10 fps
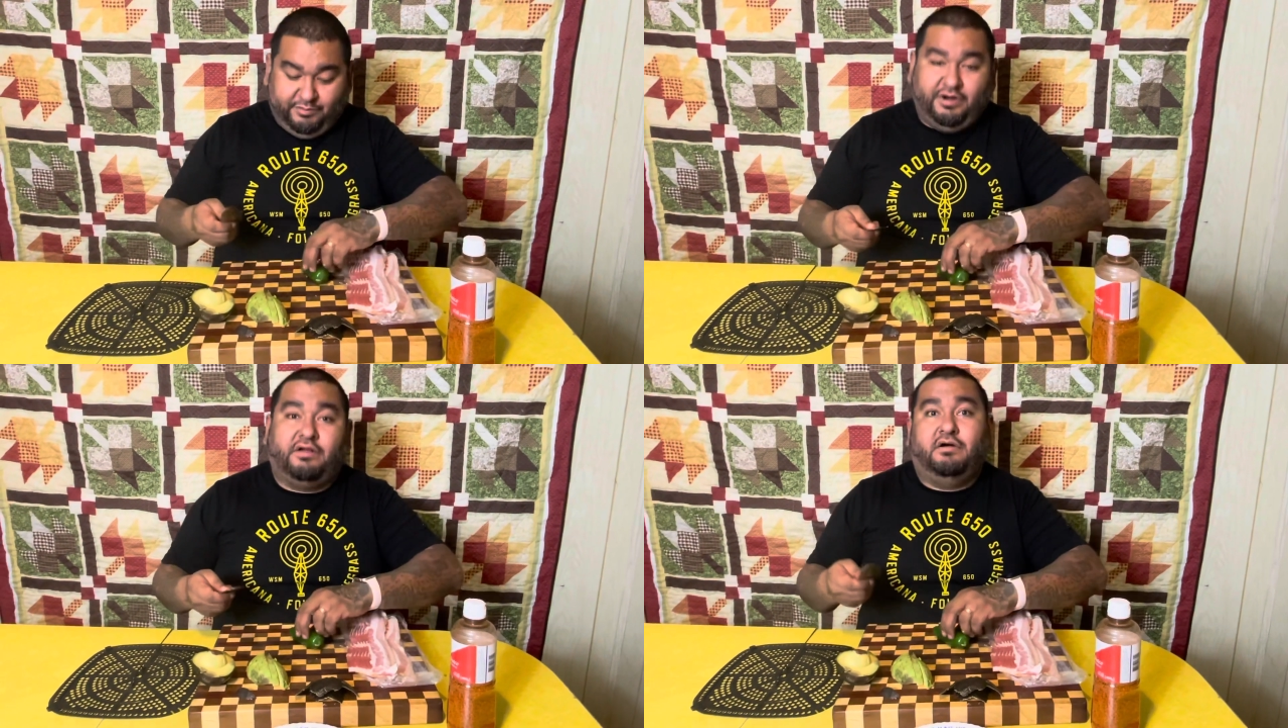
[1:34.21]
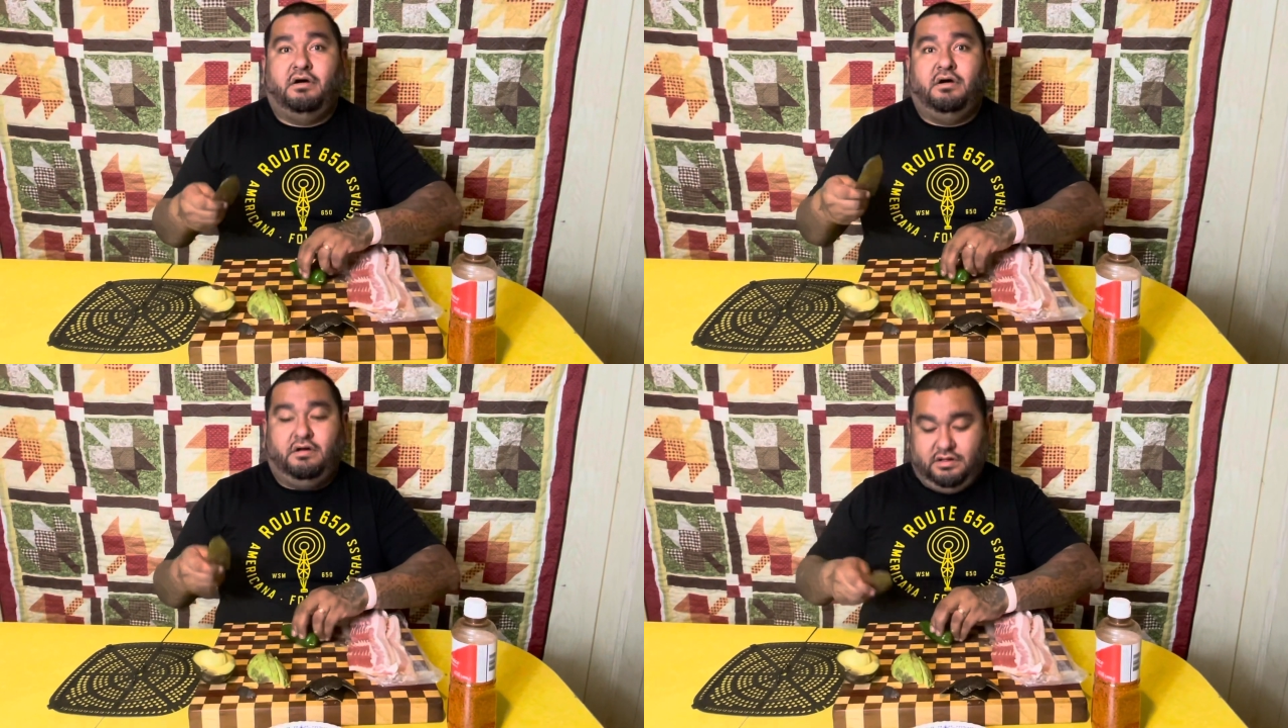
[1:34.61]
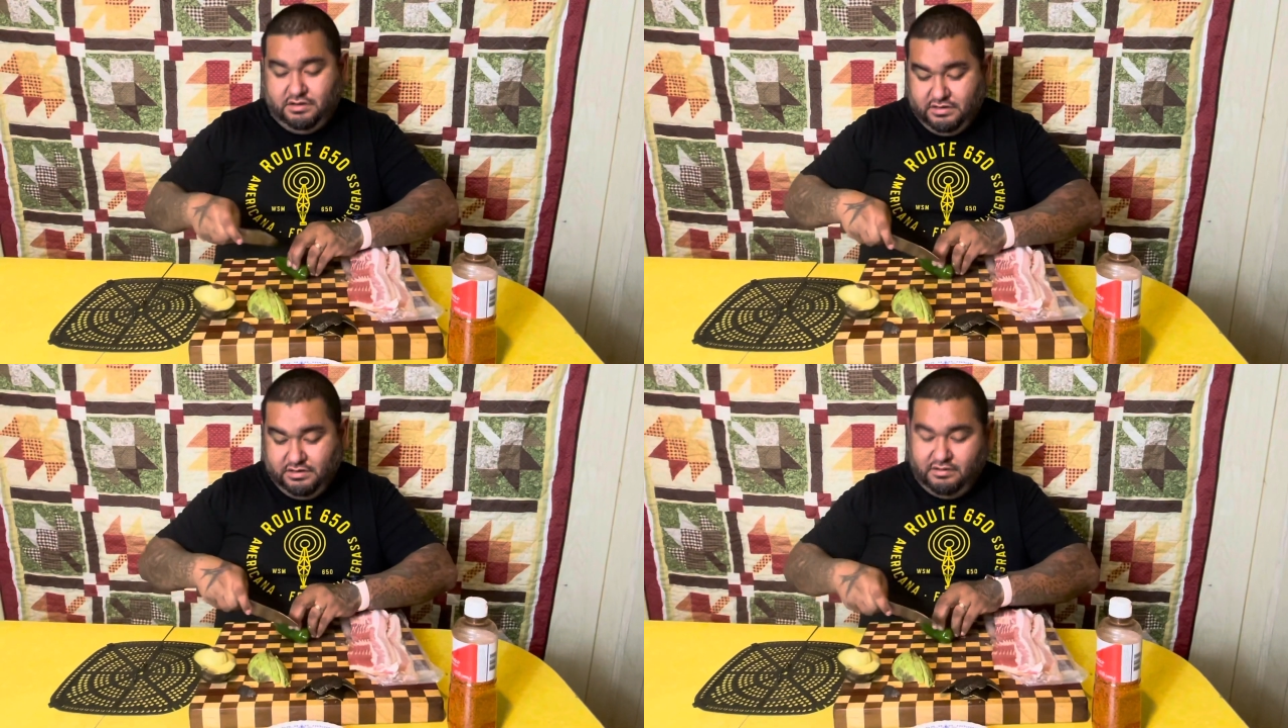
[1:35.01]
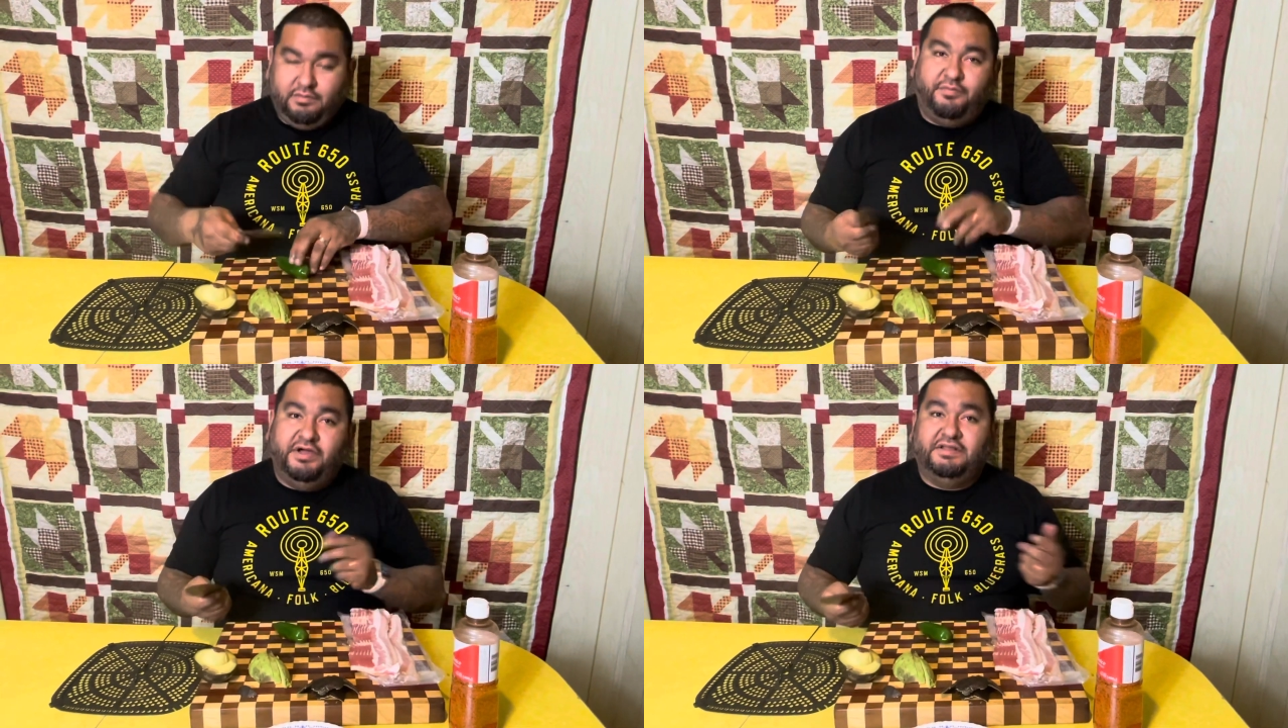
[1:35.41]
We're like, oh,
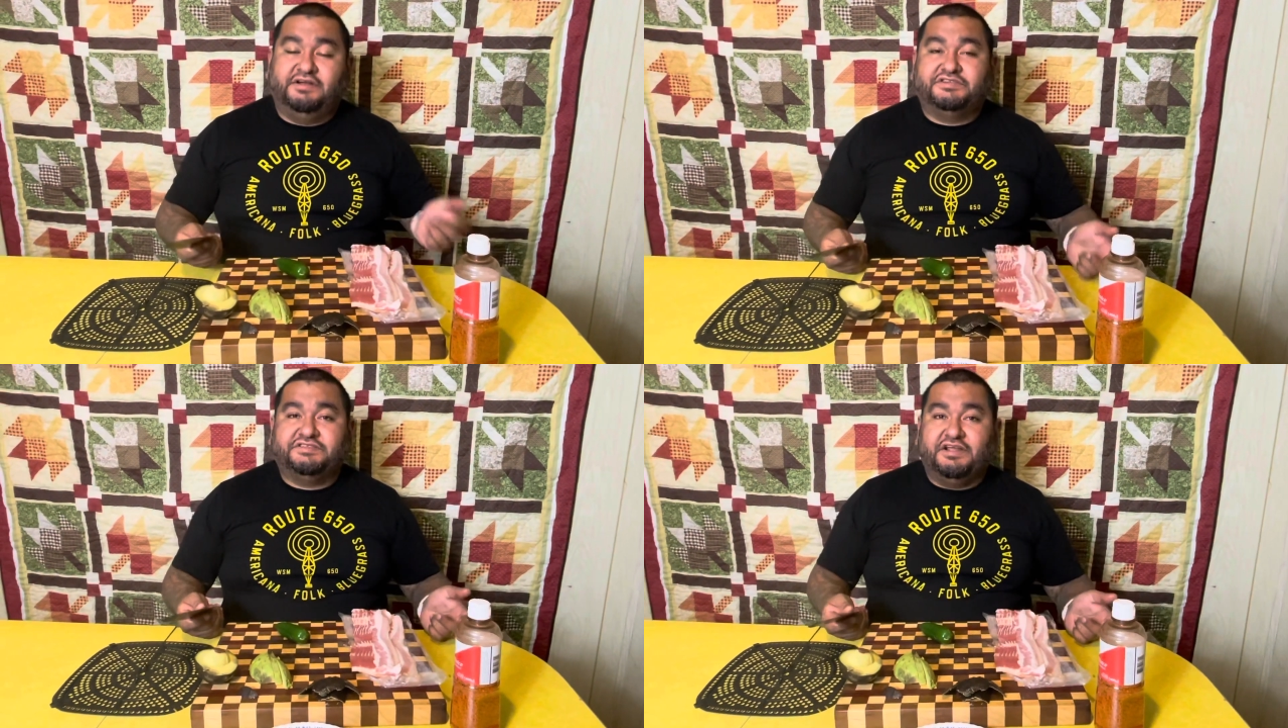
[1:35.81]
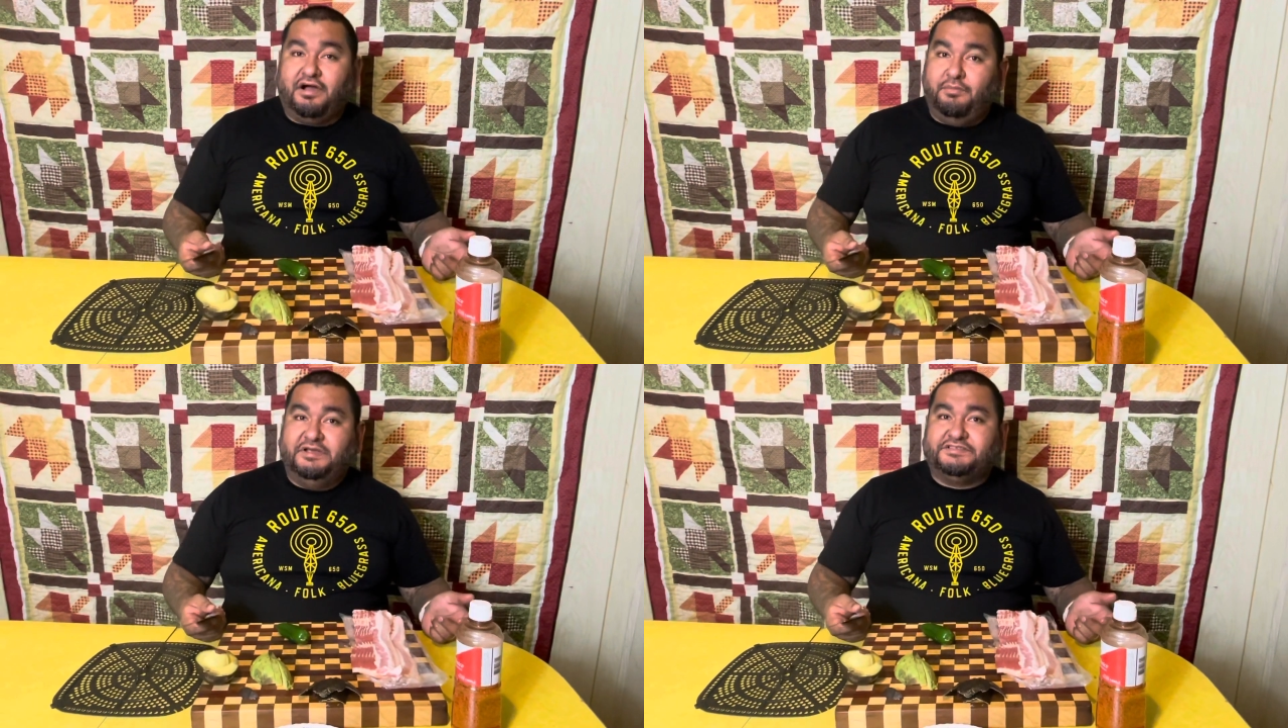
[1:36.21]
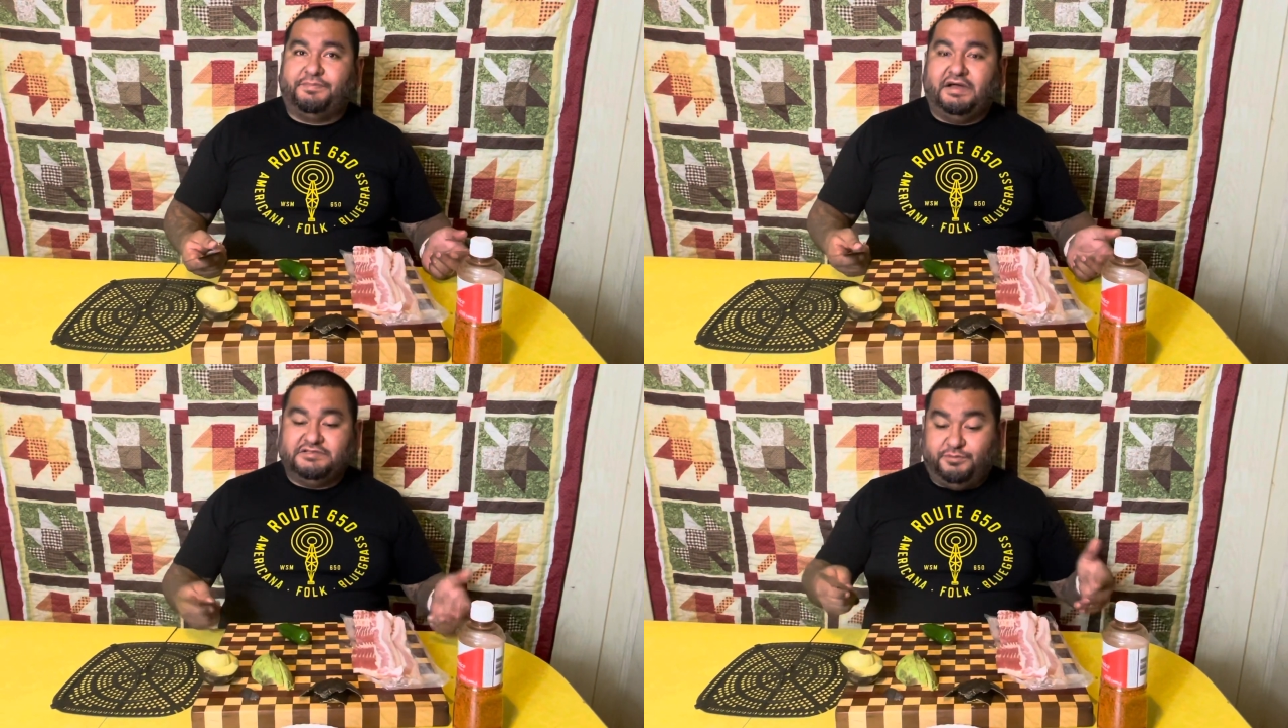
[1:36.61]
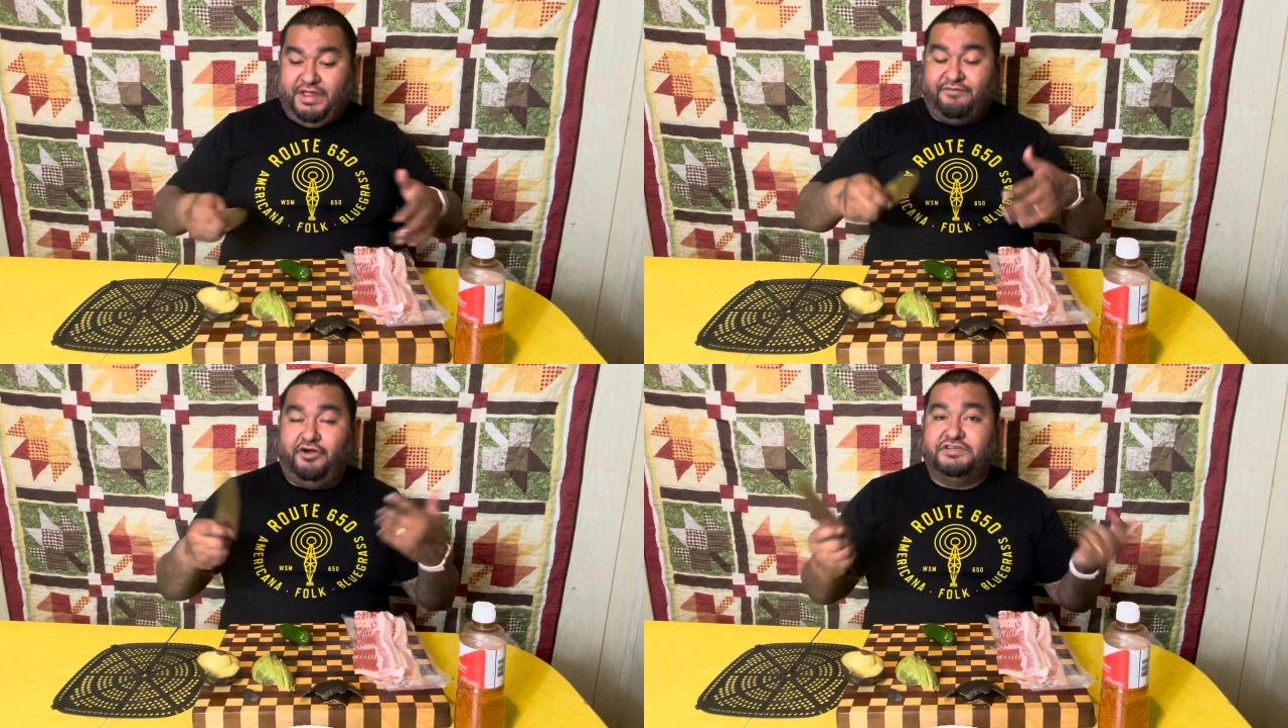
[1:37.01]
but there's this thing called mise en place where you
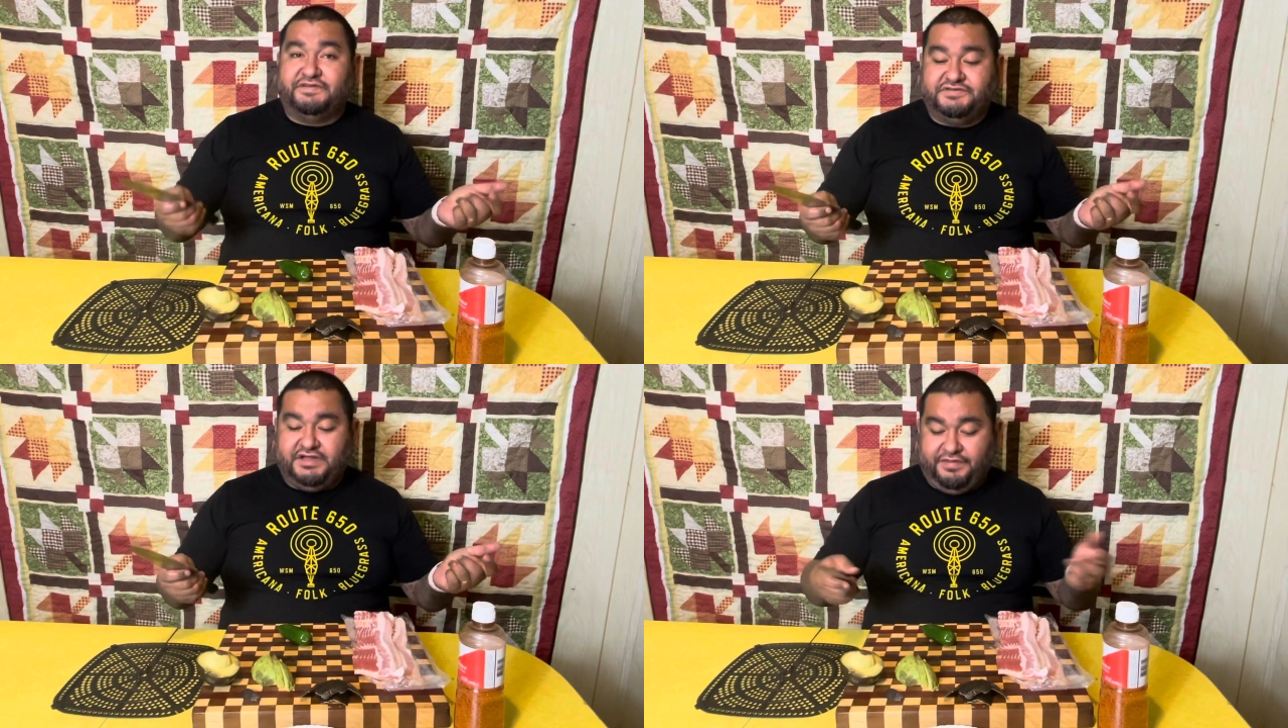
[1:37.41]
have all your stuff together,